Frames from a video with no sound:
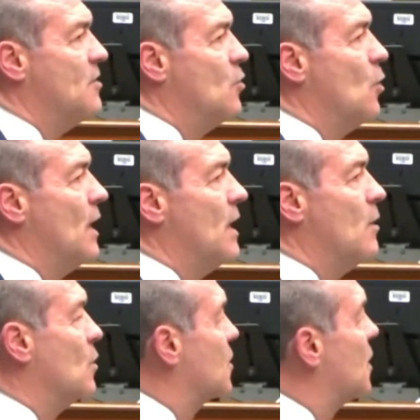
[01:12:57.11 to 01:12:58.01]
do it.
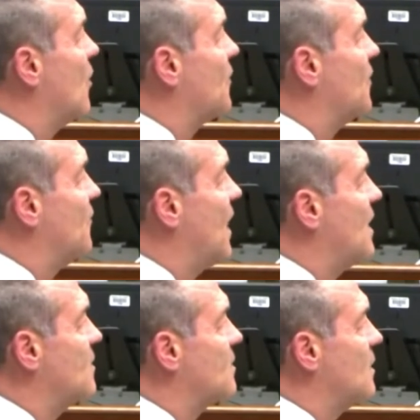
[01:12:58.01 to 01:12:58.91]
It was
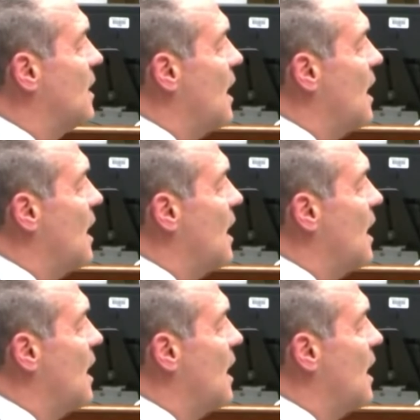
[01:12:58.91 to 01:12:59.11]
self-defense.